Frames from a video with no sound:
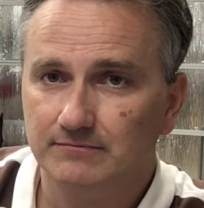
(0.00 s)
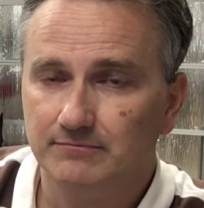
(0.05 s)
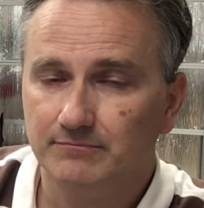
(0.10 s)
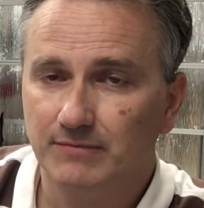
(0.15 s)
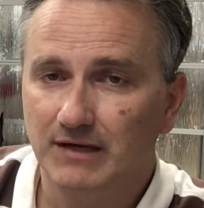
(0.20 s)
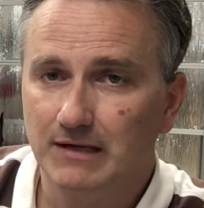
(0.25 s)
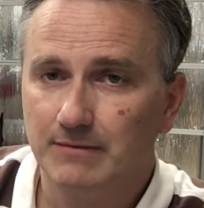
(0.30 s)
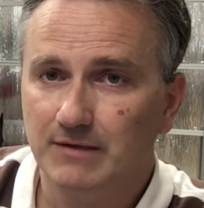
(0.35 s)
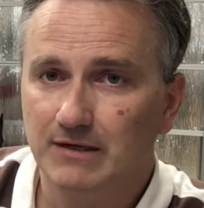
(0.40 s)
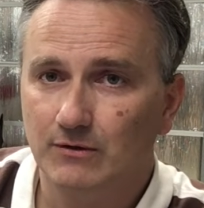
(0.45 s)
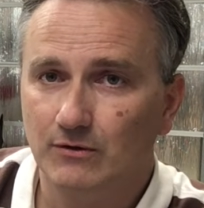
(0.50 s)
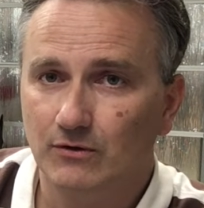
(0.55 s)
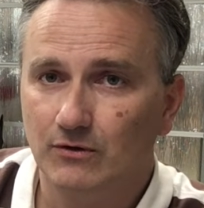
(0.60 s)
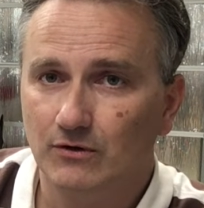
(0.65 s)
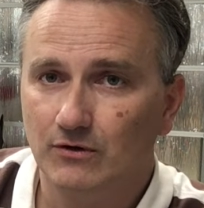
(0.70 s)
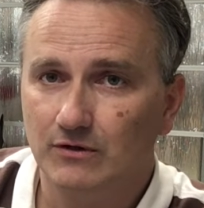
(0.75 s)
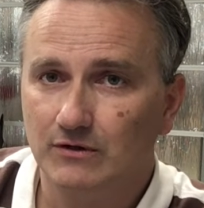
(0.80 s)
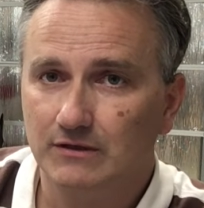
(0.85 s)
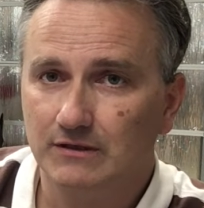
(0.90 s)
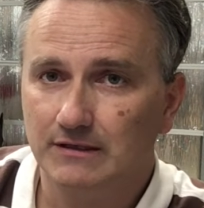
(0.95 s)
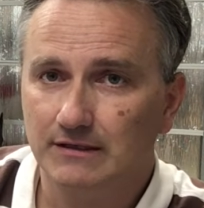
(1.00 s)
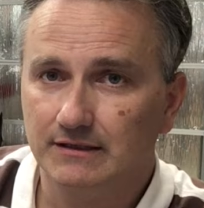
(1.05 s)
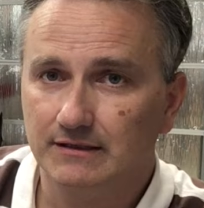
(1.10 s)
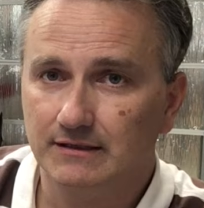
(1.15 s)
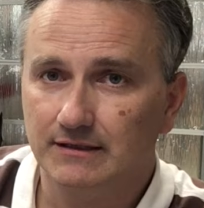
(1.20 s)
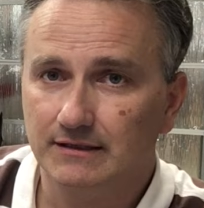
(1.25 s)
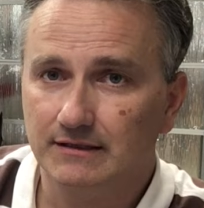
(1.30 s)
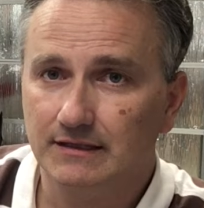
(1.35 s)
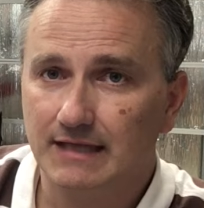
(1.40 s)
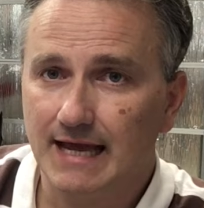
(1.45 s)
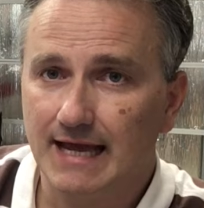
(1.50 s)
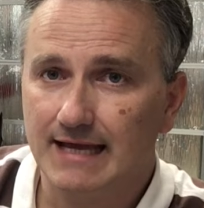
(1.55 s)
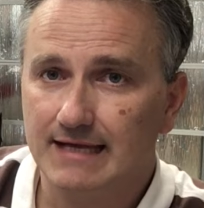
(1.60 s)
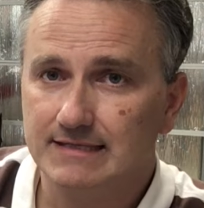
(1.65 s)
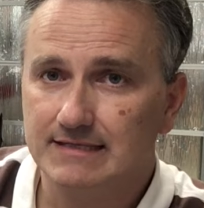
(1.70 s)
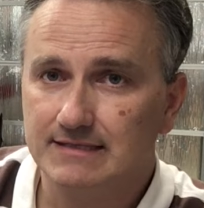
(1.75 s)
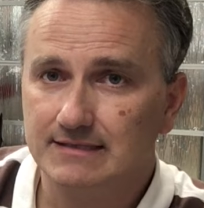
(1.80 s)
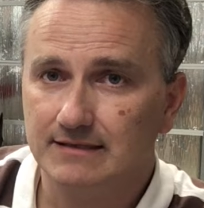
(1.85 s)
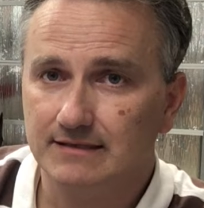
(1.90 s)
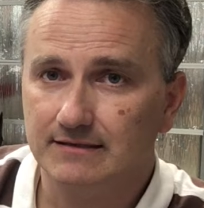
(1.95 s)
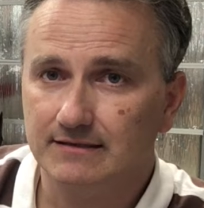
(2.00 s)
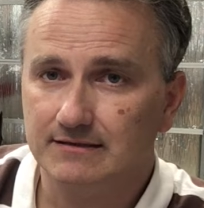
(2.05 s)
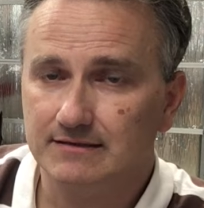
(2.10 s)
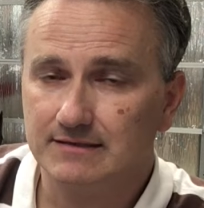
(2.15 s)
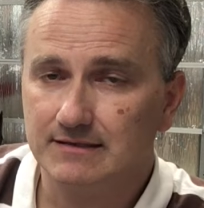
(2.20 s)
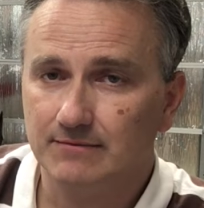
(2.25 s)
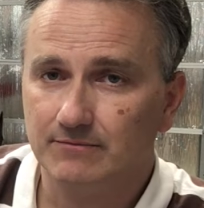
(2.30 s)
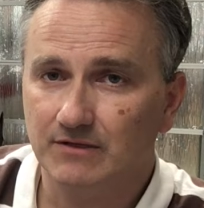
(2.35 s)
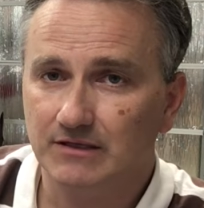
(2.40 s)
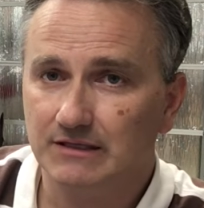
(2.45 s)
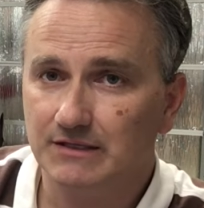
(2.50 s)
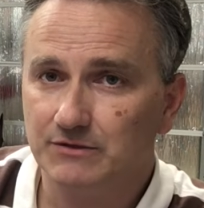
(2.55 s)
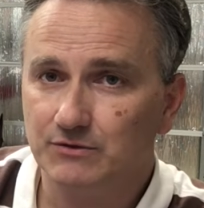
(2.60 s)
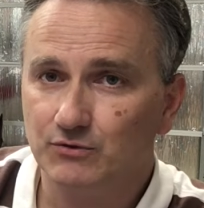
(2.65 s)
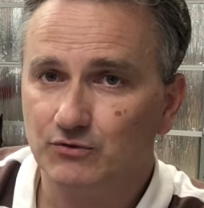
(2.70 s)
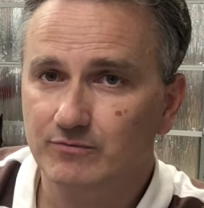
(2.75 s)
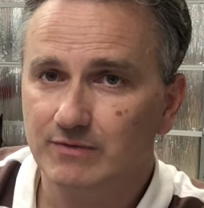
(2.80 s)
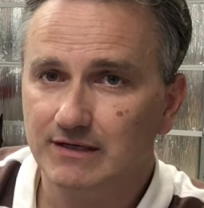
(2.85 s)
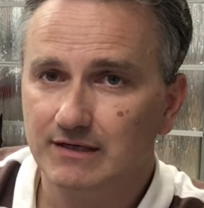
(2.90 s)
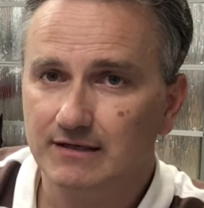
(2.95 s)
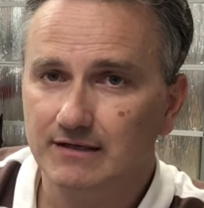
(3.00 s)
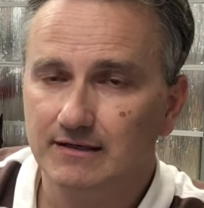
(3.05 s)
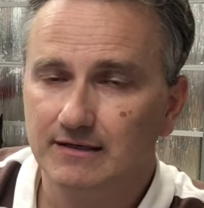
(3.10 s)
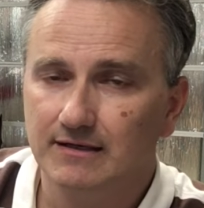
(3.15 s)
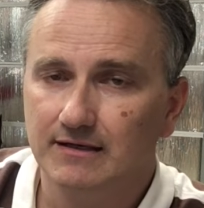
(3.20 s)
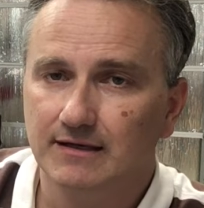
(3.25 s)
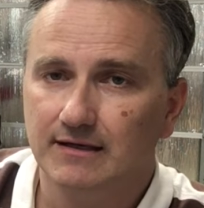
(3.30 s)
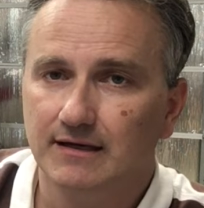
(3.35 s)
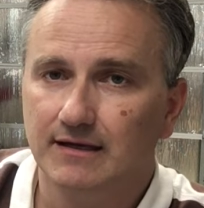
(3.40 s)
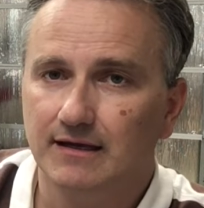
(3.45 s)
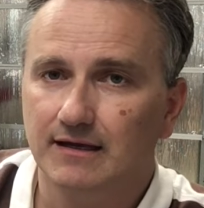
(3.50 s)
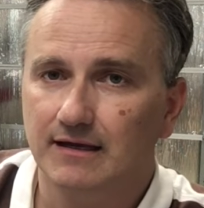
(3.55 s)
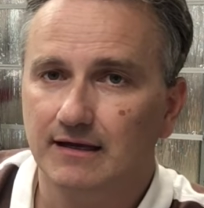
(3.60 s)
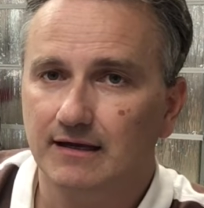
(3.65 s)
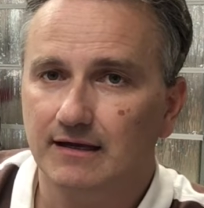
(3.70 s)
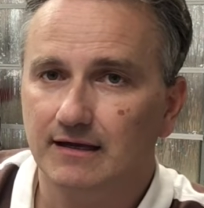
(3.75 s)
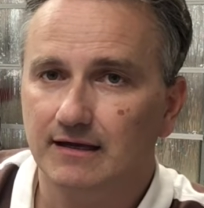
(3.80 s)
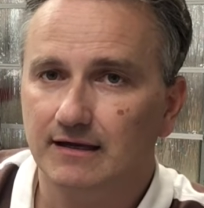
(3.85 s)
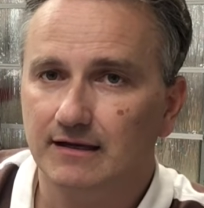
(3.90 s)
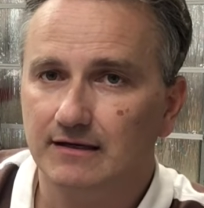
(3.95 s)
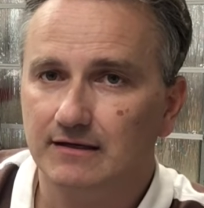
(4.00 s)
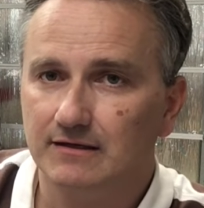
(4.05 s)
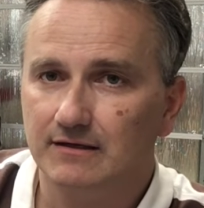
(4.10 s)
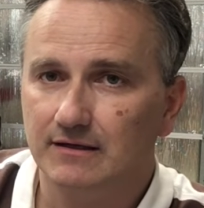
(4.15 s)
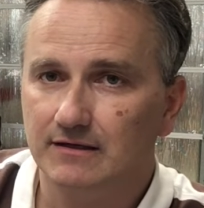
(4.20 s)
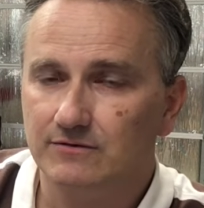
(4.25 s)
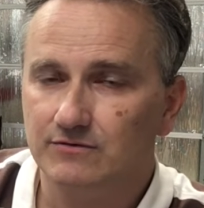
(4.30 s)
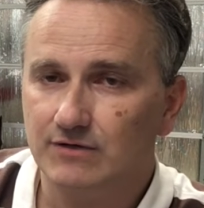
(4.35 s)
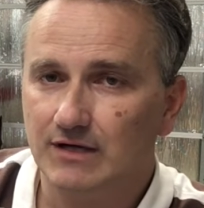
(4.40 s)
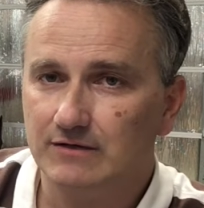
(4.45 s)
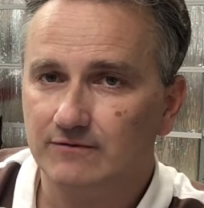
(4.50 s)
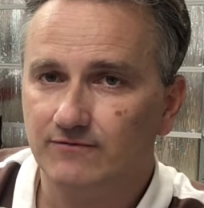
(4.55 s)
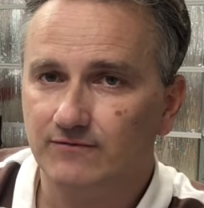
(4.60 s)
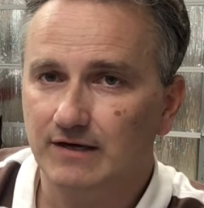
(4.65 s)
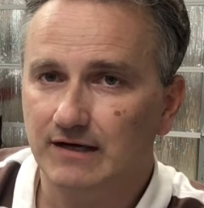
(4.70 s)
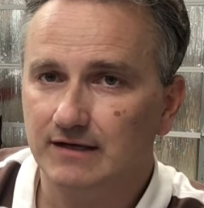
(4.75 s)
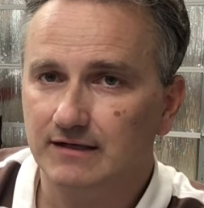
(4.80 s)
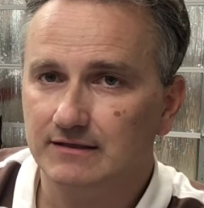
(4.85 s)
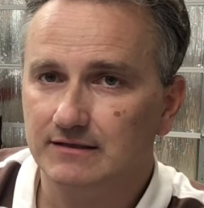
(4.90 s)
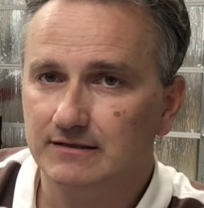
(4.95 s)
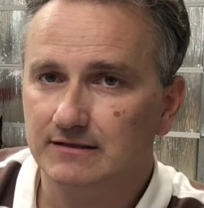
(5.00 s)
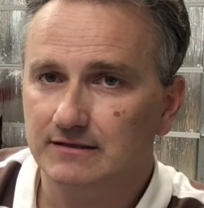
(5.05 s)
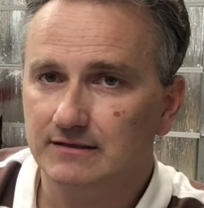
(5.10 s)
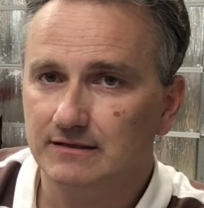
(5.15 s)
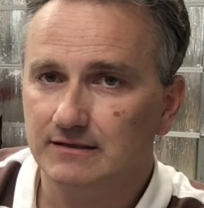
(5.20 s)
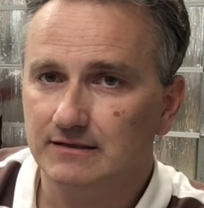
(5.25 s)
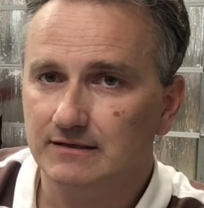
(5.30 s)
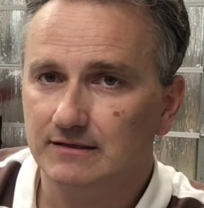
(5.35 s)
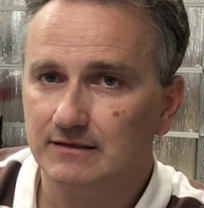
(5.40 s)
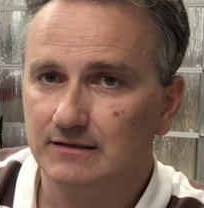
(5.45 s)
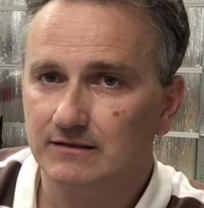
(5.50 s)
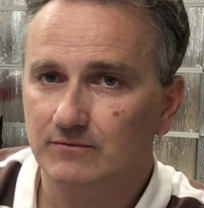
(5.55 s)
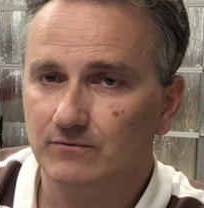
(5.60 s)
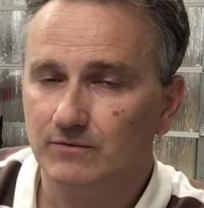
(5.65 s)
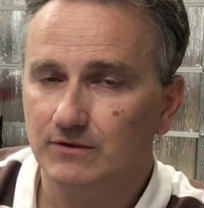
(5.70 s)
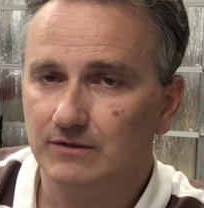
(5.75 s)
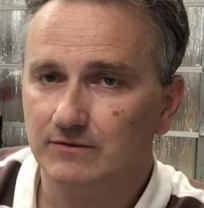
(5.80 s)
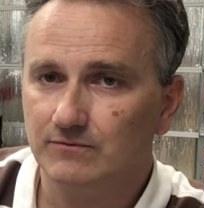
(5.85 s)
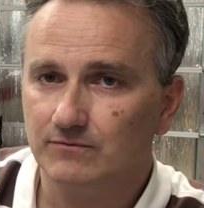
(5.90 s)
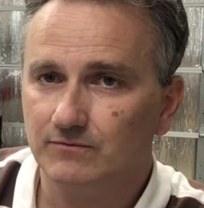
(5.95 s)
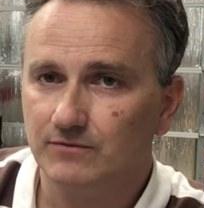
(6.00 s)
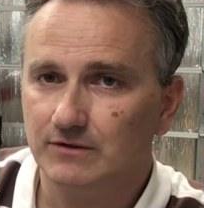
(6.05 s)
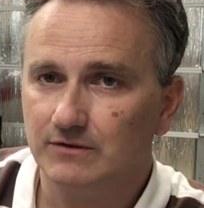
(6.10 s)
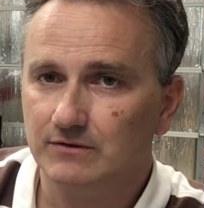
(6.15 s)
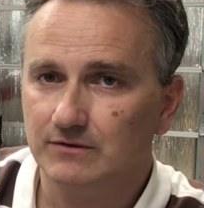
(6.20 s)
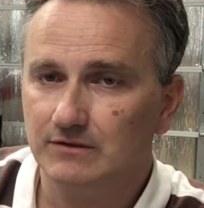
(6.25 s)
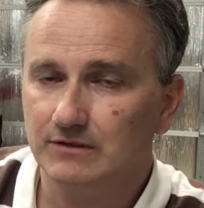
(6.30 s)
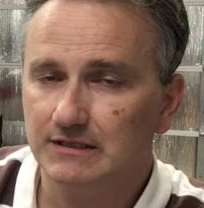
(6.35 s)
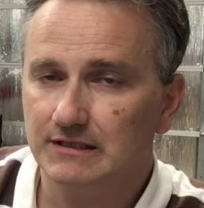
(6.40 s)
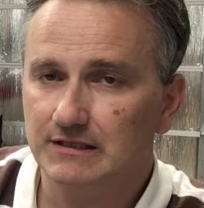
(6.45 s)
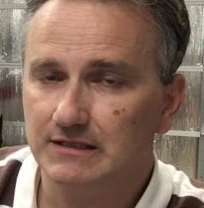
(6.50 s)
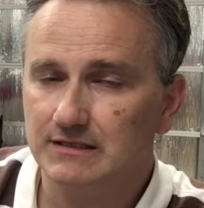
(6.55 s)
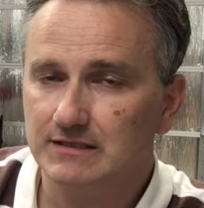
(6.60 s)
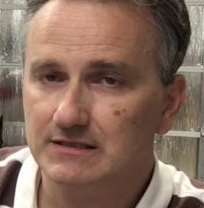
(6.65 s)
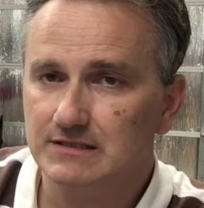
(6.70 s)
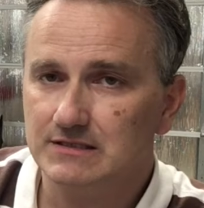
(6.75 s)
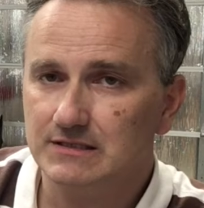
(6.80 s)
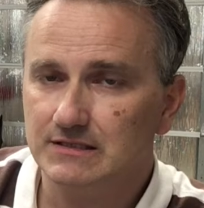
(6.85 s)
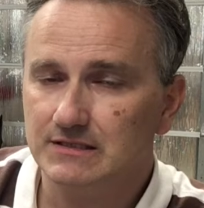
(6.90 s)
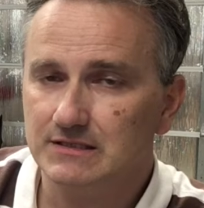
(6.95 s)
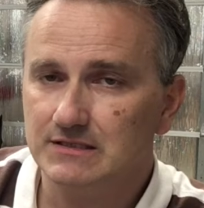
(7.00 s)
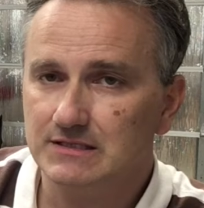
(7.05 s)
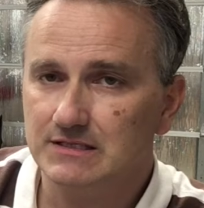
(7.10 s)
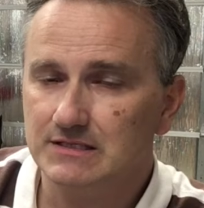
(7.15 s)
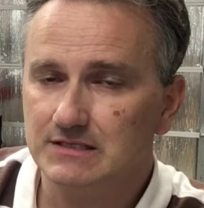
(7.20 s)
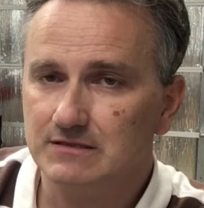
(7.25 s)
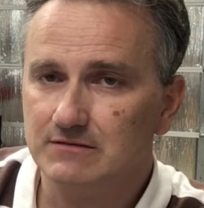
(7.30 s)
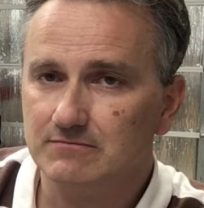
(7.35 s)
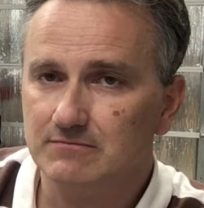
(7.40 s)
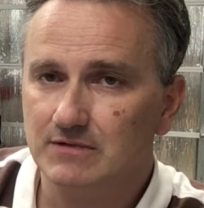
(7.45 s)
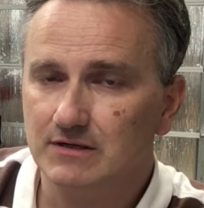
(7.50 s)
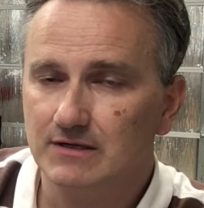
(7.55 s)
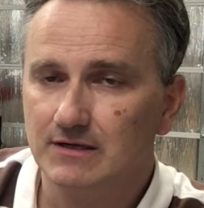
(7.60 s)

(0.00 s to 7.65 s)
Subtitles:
baby oil, a glass, and some clear tubing, and try to find the where the leak is in the system,